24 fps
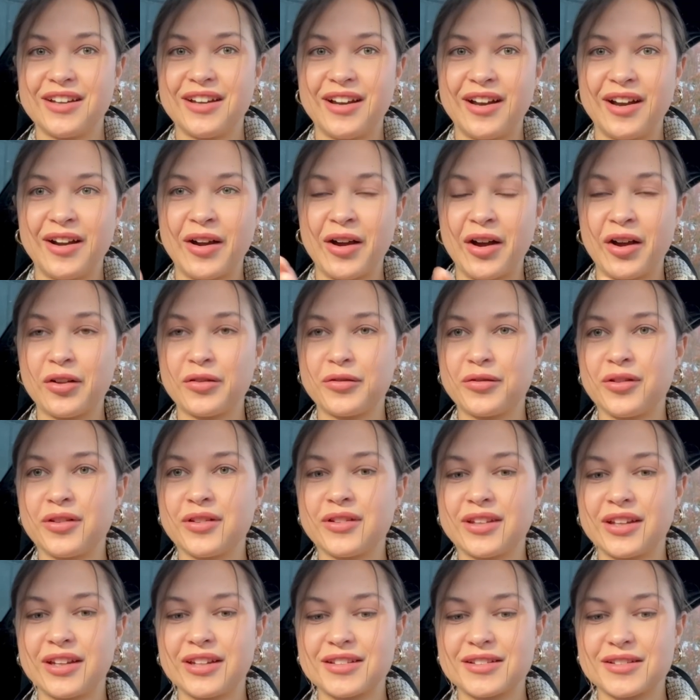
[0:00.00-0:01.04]
I'll feel
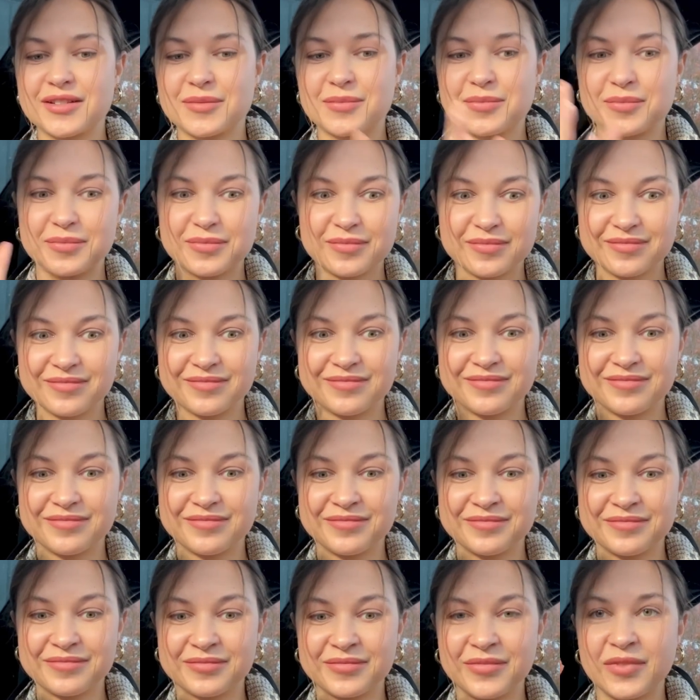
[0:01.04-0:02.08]
that
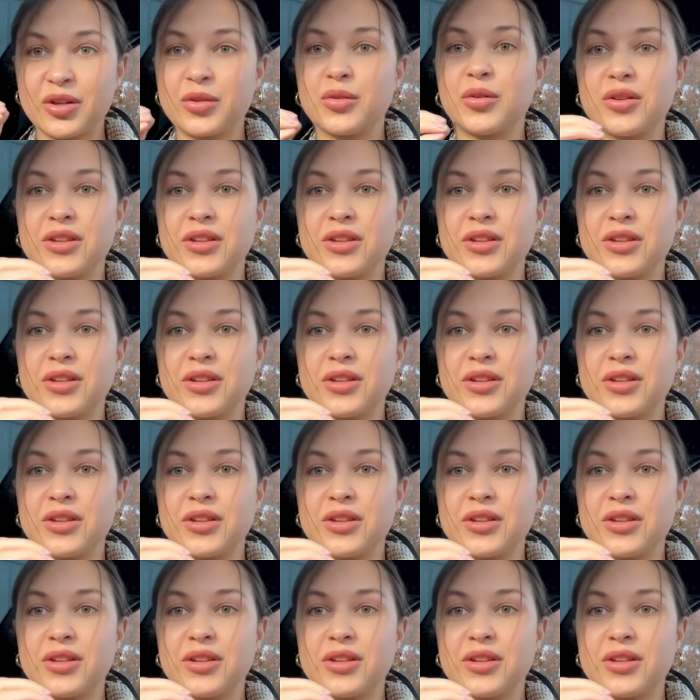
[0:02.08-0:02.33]
you got the